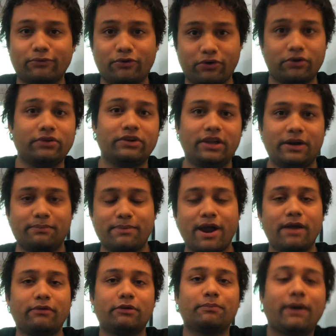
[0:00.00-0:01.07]
gotten their
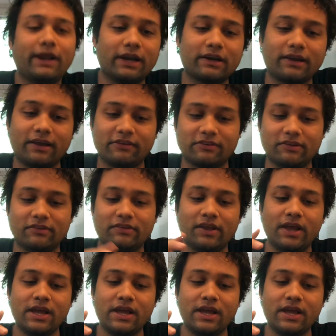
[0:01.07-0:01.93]
private pilot license